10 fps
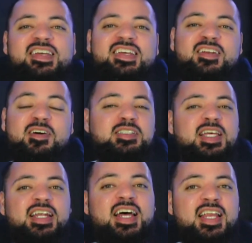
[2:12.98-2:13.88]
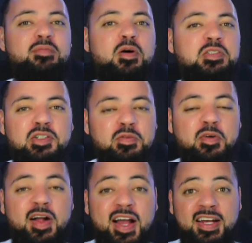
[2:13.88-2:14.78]
You know, instead of that emotional
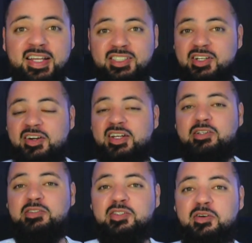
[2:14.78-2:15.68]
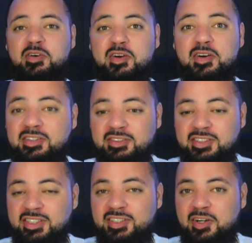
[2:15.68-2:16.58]
variety, she already knows what's going on.
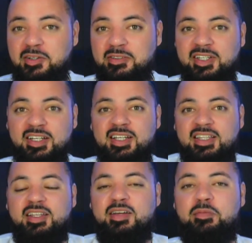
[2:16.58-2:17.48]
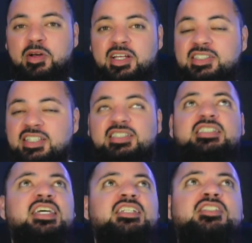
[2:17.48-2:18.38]
You know, the emo- this is
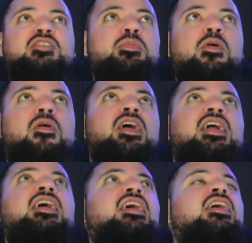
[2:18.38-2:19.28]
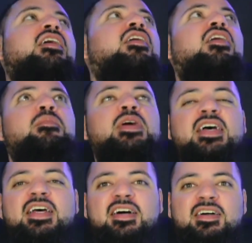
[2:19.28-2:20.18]
getting too boring. Oh
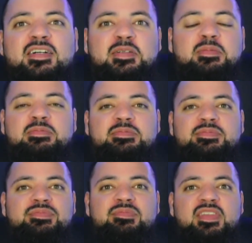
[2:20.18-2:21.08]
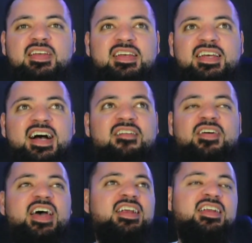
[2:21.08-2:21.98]
man, um, I've
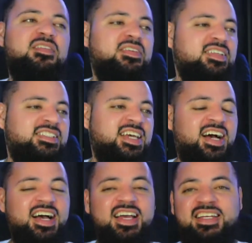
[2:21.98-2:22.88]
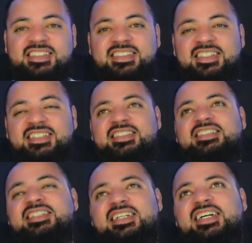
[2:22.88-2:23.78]
had enough of this guy. It's
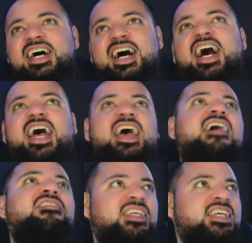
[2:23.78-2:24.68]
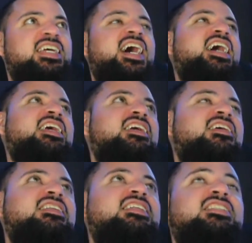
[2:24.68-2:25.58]
just I have to get out of
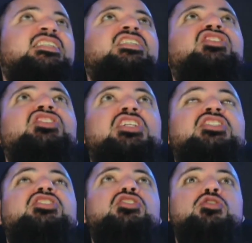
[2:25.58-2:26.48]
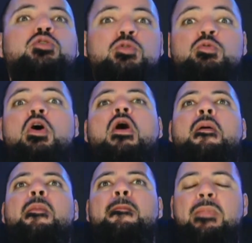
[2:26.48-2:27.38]
here. This is just too
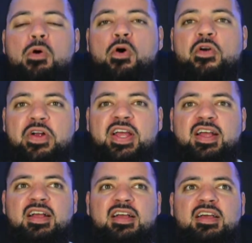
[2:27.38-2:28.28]
boring.